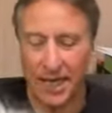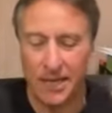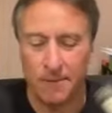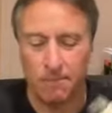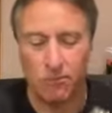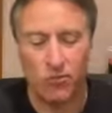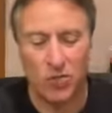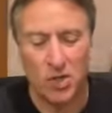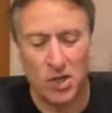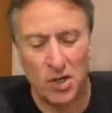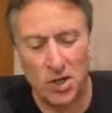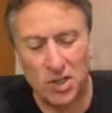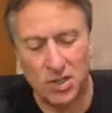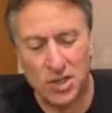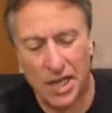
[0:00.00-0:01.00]
Okay?
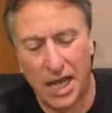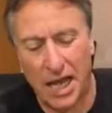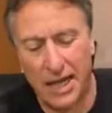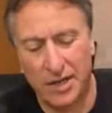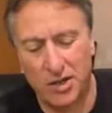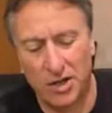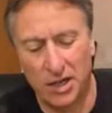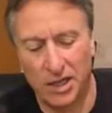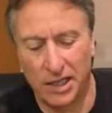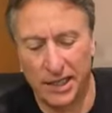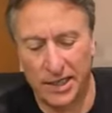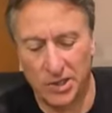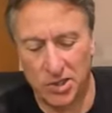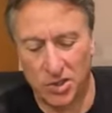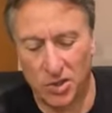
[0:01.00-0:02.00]
Because I go to the
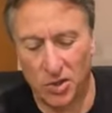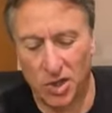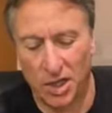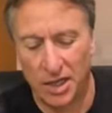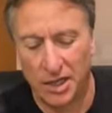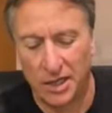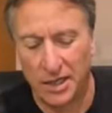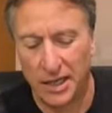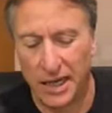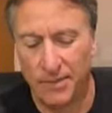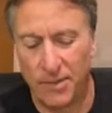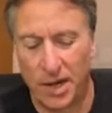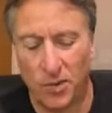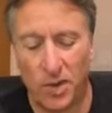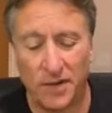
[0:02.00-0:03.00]
liquor store.
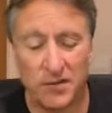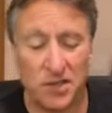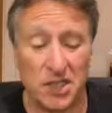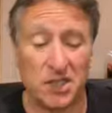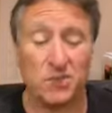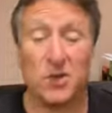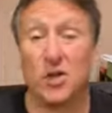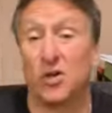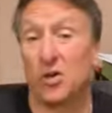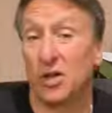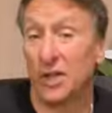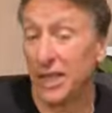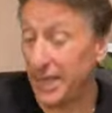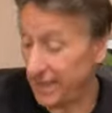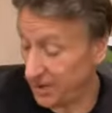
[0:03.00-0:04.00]
And my wife sees me
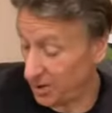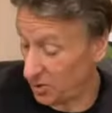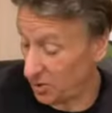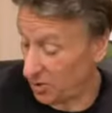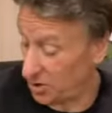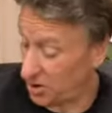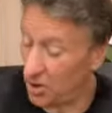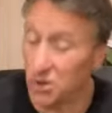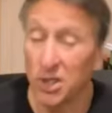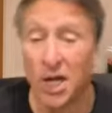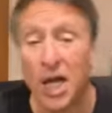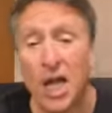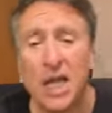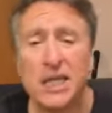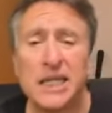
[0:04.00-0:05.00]
going to the liquor store. She goes,
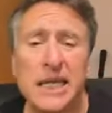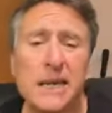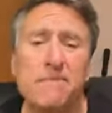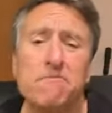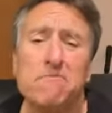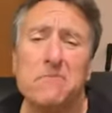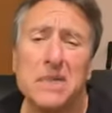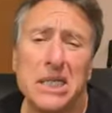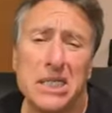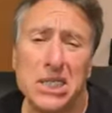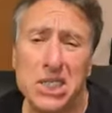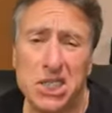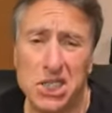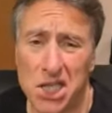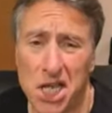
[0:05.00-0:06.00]
give
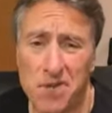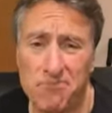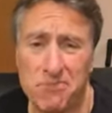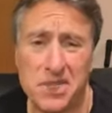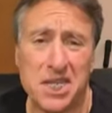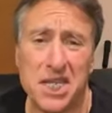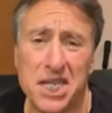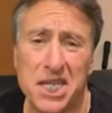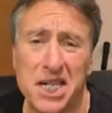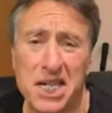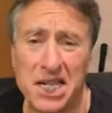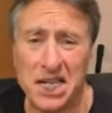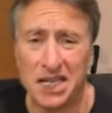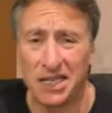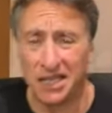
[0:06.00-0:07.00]
me
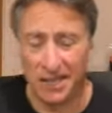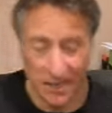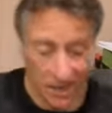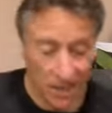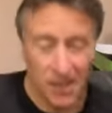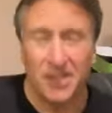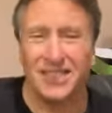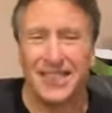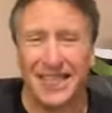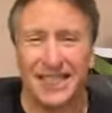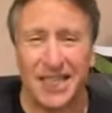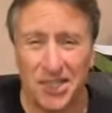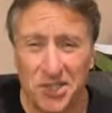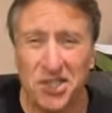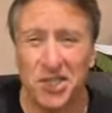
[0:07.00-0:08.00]
something. Because
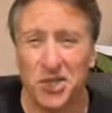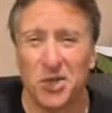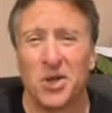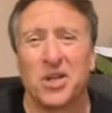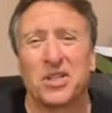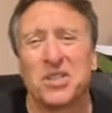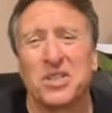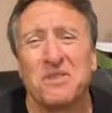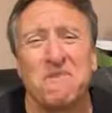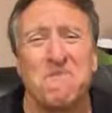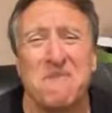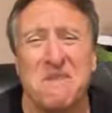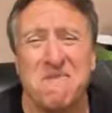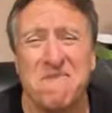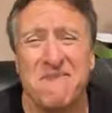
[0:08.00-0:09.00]
that's how she talks. She goes,
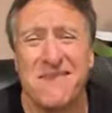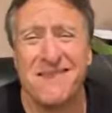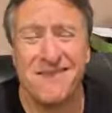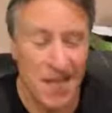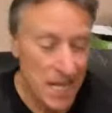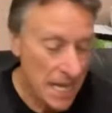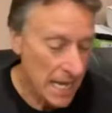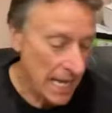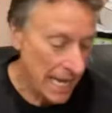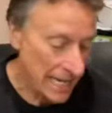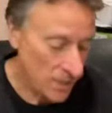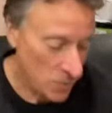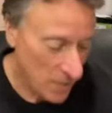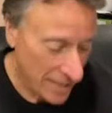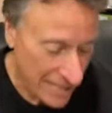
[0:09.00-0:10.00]
wee, wee.
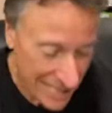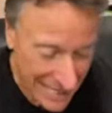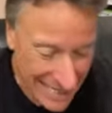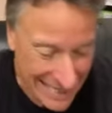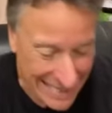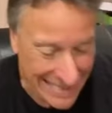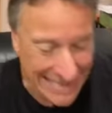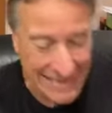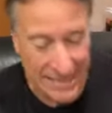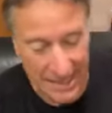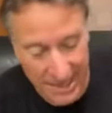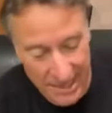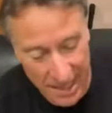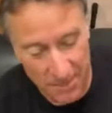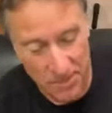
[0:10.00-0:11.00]
Anyway, she
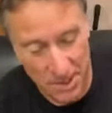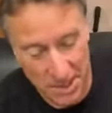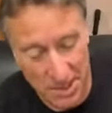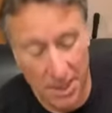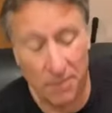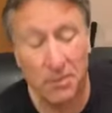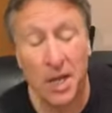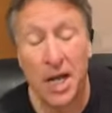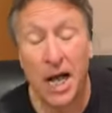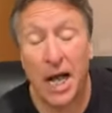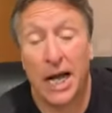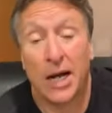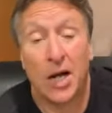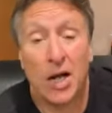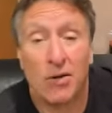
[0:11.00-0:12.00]
says, give me some.
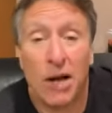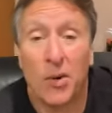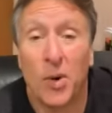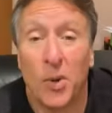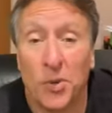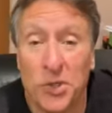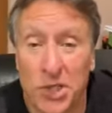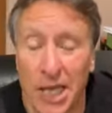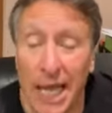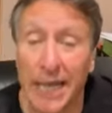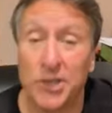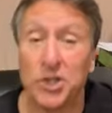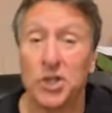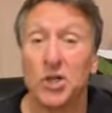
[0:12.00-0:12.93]
I go, all right, what would you like?